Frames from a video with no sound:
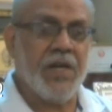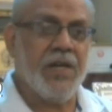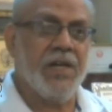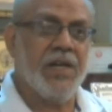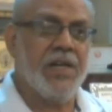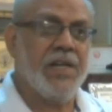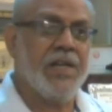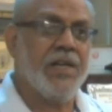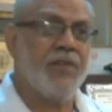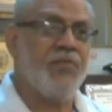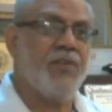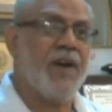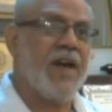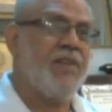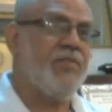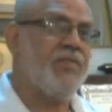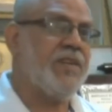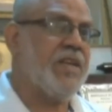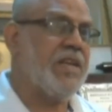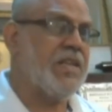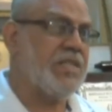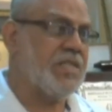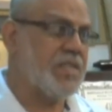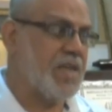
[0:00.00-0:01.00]
Earlier, 5
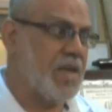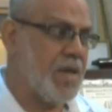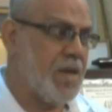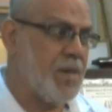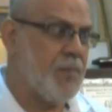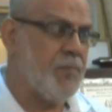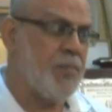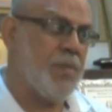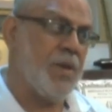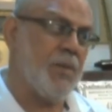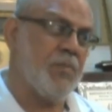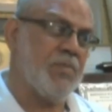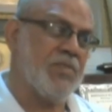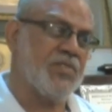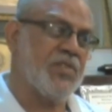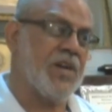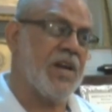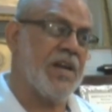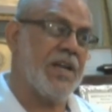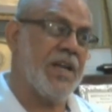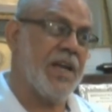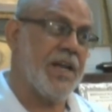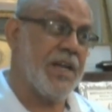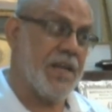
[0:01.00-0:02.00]
days game, people
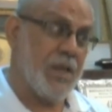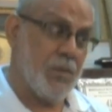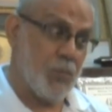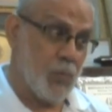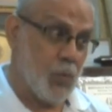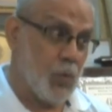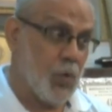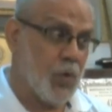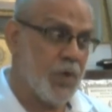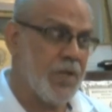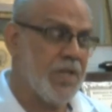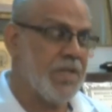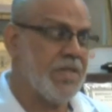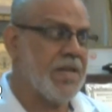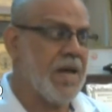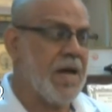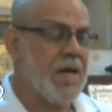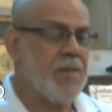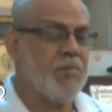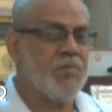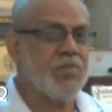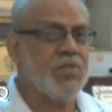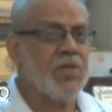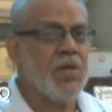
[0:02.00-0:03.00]
started getting bored at
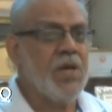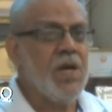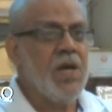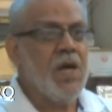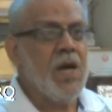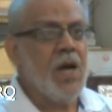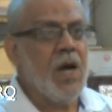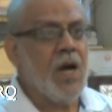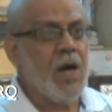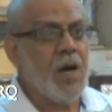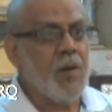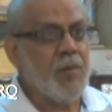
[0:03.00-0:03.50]
times